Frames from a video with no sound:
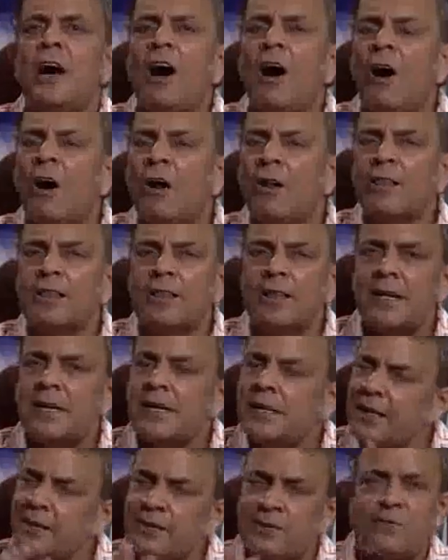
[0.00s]

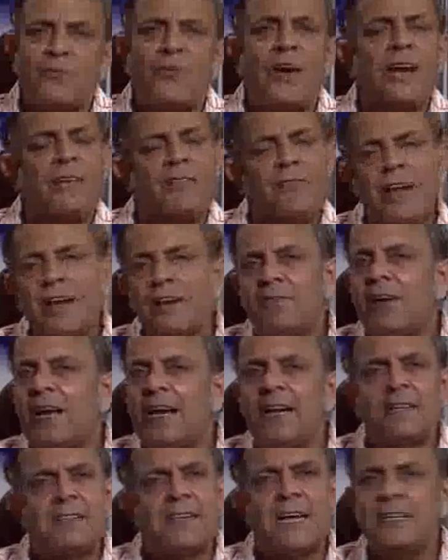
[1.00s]
It is
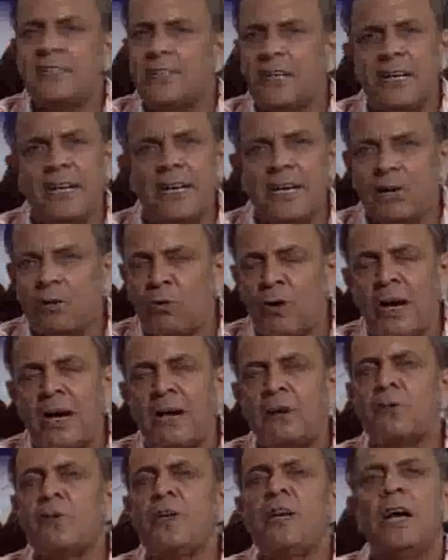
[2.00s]
very essentially
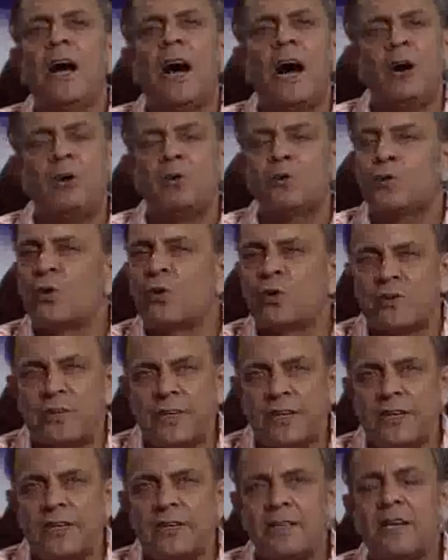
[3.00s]
required. See,
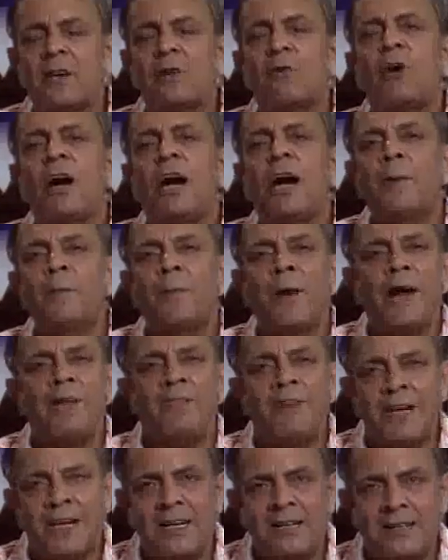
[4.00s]
outsourcing is required,
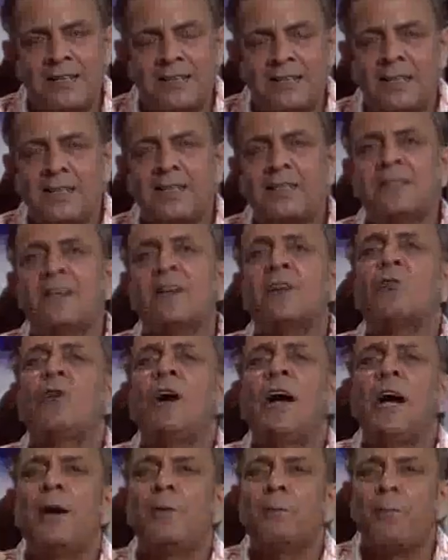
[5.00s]
privatization is
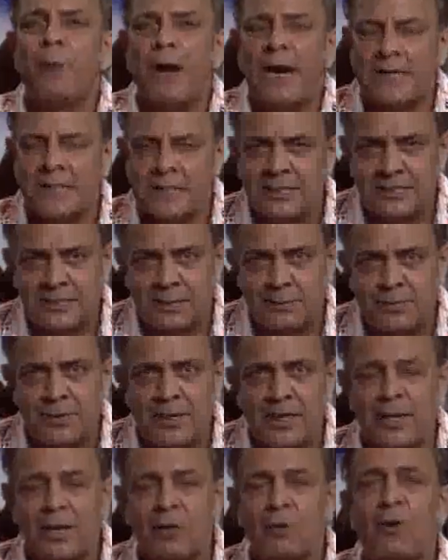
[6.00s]
required, partnerships
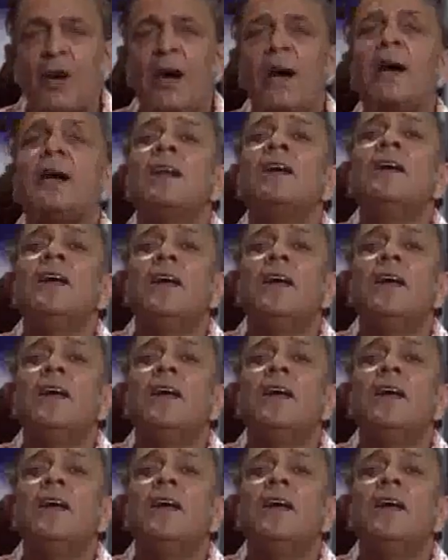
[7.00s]
are required.